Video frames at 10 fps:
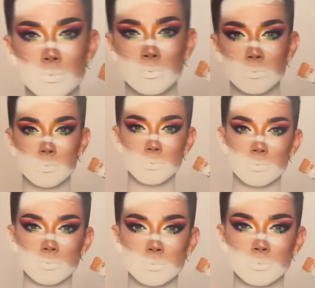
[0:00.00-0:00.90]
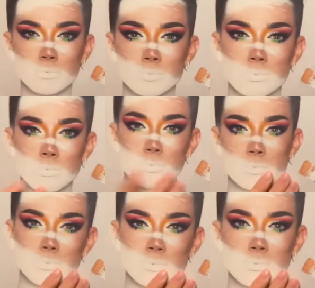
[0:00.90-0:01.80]
by the way. It looks like this. It just
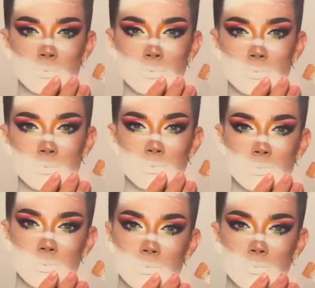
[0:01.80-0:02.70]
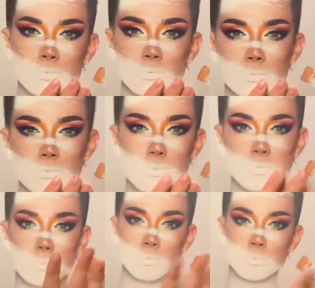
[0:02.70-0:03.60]
says Morphe x James Charles,